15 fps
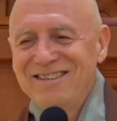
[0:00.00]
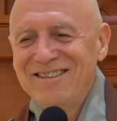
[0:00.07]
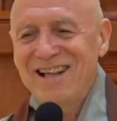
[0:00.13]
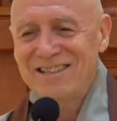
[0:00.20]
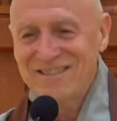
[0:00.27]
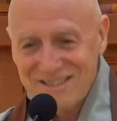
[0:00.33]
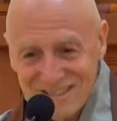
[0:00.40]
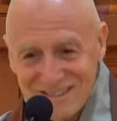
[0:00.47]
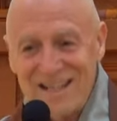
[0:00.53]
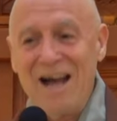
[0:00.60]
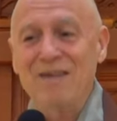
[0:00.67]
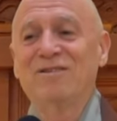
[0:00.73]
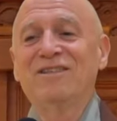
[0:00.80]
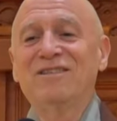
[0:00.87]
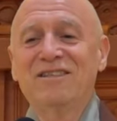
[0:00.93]

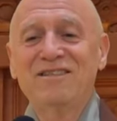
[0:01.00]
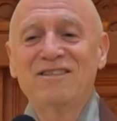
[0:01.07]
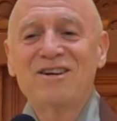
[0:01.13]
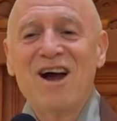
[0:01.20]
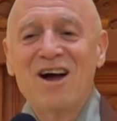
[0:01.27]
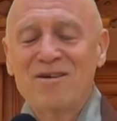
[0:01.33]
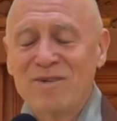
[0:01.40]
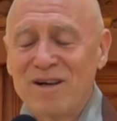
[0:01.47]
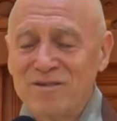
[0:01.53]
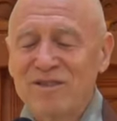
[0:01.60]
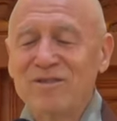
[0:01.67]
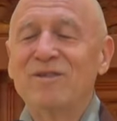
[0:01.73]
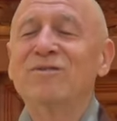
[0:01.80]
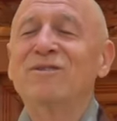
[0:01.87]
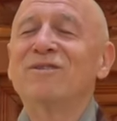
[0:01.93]
was the job. I
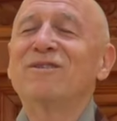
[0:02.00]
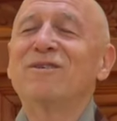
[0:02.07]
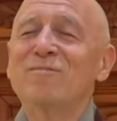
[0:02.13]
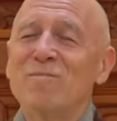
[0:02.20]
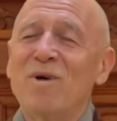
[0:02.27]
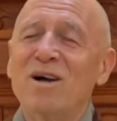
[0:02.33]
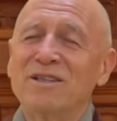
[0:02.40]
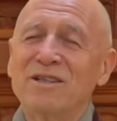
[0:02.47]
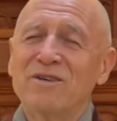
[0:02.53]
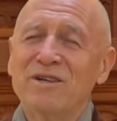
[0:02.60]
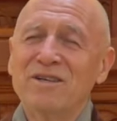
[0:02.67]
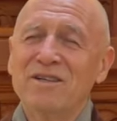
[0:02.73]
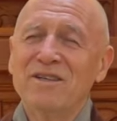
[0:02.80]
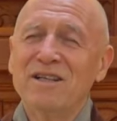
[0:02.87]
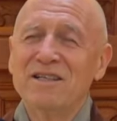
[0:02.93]
was doing some mantra,
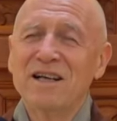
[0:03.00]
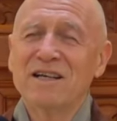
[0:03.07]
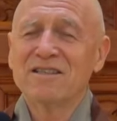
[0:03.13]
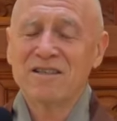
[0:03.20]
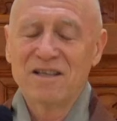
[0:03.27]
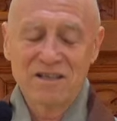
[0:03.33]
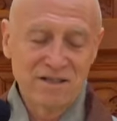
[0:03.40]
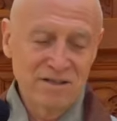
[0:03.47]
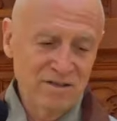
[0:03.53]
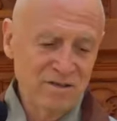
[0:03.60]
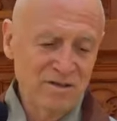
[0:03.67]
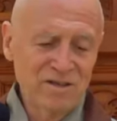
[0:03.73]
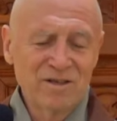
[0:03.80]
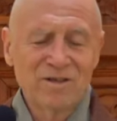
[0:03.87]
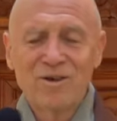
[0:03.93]
and the next thing I knew,
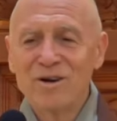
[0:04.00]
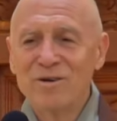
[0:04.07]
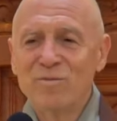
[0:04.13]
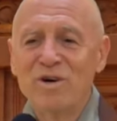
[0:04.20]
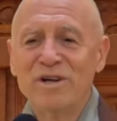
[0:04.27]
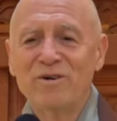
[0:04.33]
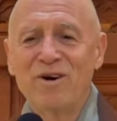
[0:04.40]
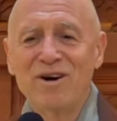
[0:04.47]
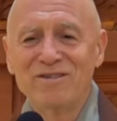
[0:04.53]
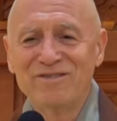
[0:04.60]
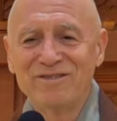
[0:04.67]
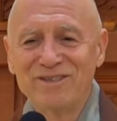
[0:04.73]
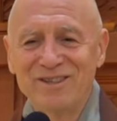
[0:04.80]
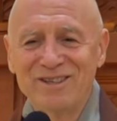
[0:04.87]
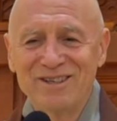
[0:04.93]
the alarm went
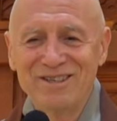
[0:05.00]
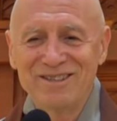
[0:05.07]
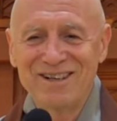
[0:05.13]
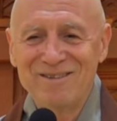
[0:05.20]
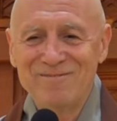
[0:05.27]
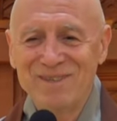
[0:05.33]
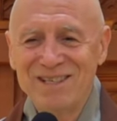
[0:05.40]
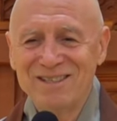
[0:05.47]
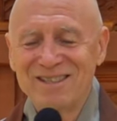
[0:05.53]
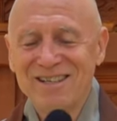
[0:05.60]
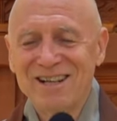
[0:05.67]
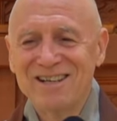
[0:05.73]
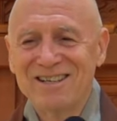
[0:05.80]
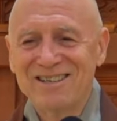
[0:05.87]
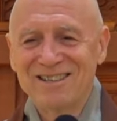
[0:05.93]
off, you know, 10 minutes
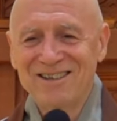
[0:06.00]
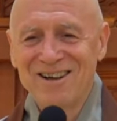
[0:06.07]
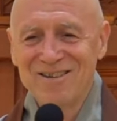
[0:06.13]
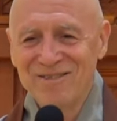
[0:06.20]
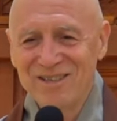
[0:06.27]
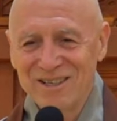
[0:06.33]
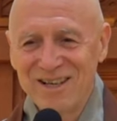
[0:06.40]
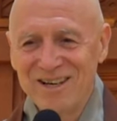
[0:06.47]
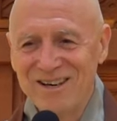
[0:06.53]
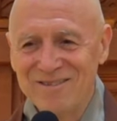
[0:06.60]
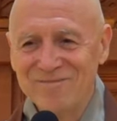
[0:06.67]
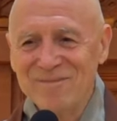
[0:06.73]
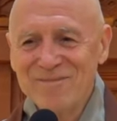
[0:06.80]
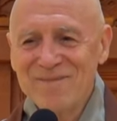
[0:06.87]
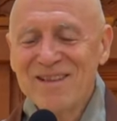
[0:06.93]
later, time to get up.